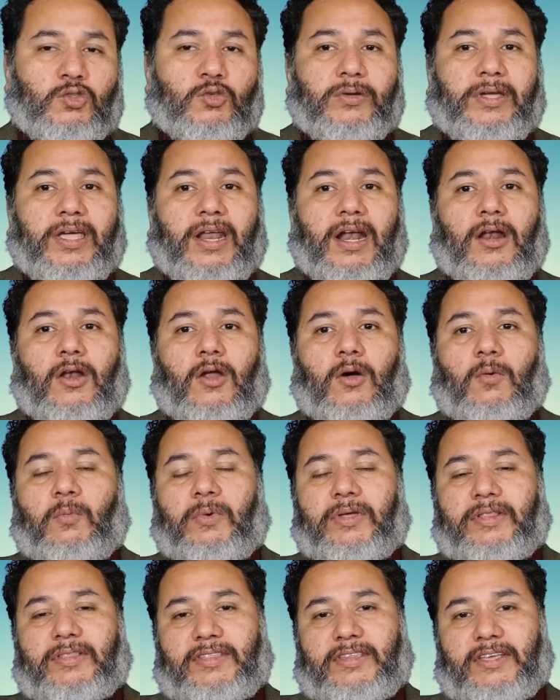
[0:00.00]
to get
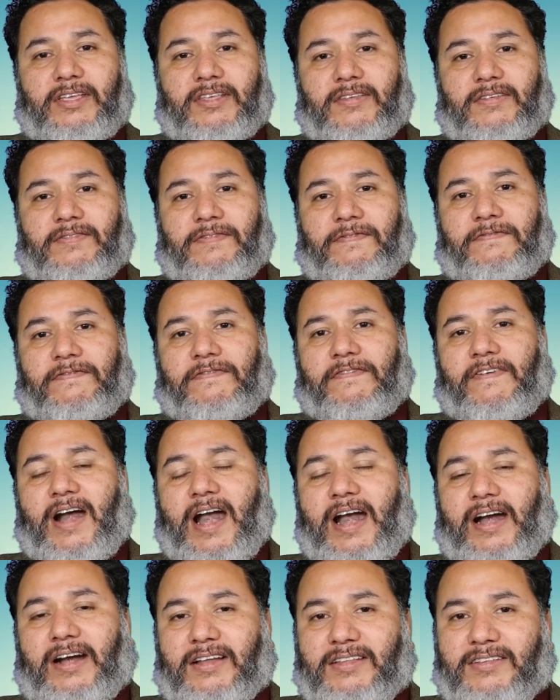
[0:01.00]
along with this
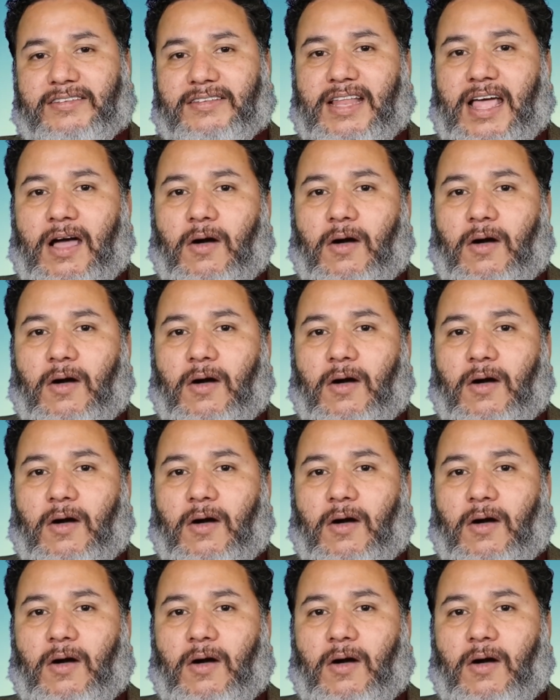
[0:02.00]
fragrance.